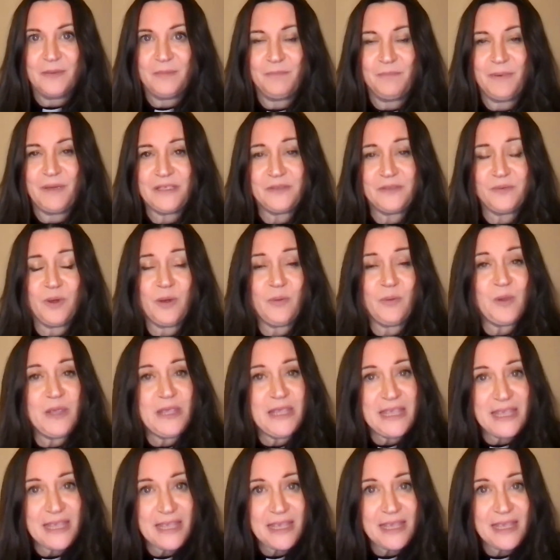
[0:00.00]
But when we
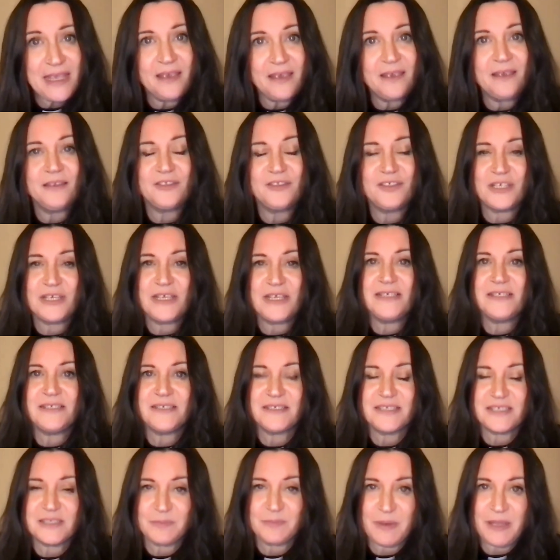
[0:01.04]
hear
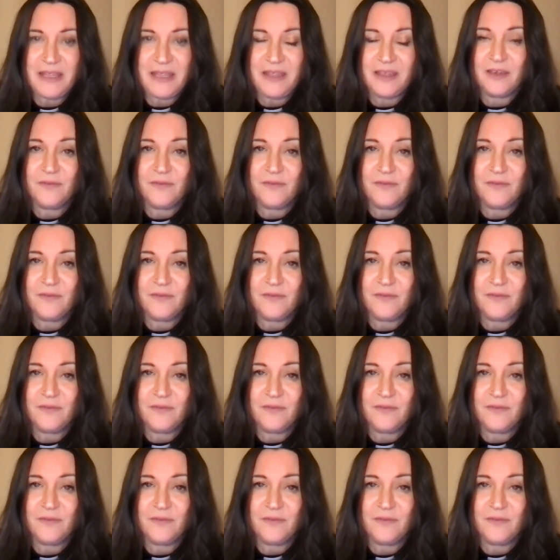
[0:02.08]
Jesus speak